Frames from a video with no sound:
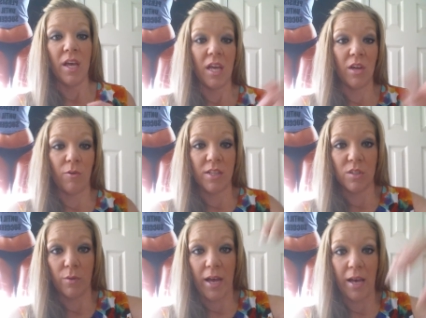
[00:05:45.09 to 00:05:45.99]
He runs
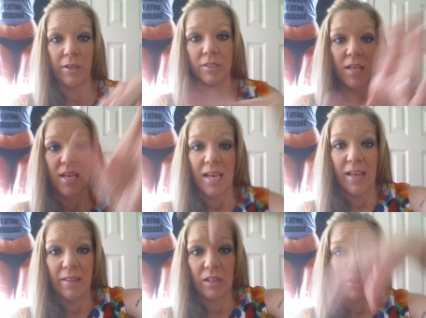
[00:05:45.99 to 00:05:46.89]
around
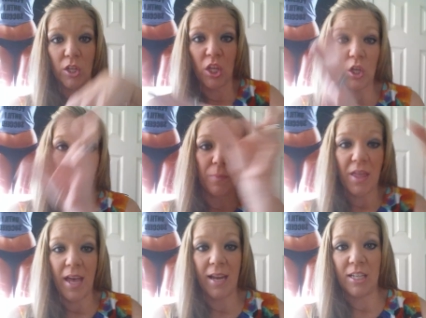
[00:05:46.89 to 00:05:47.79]
in the little cube
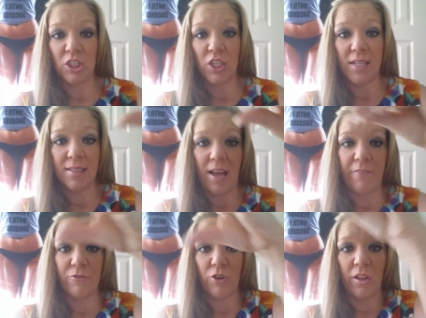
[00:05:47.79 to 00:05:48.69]
thing and he's chasing
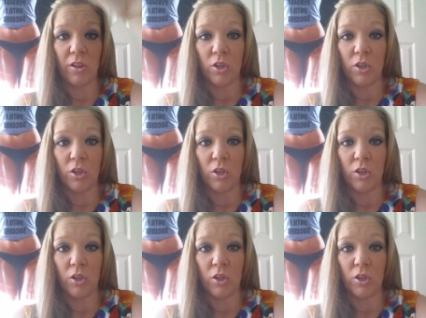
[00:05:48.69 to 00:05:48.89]
after all the